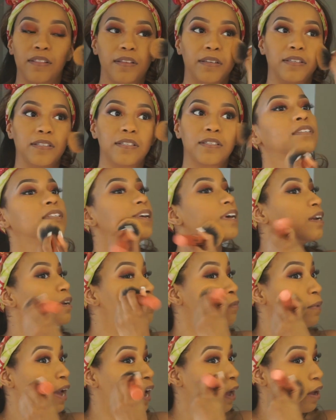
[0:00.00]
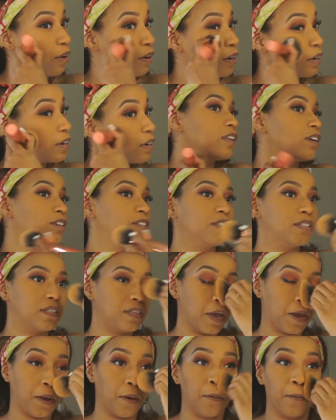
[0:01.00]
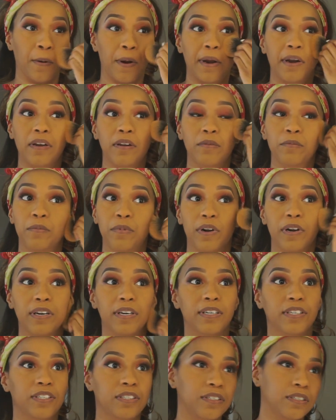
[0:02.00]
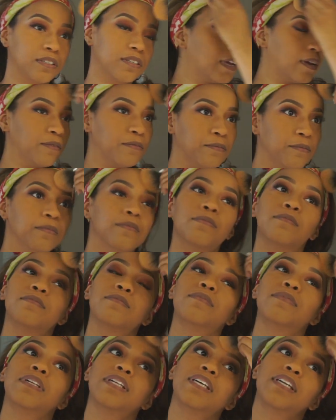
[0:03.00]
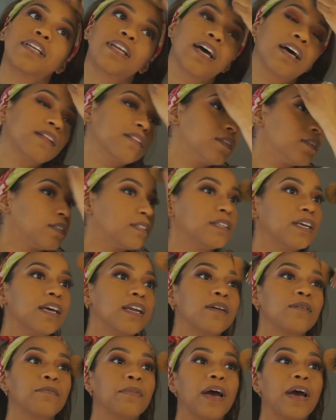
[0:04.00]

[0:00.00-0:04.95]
this setting powder. So just take a random brush and blend out the setting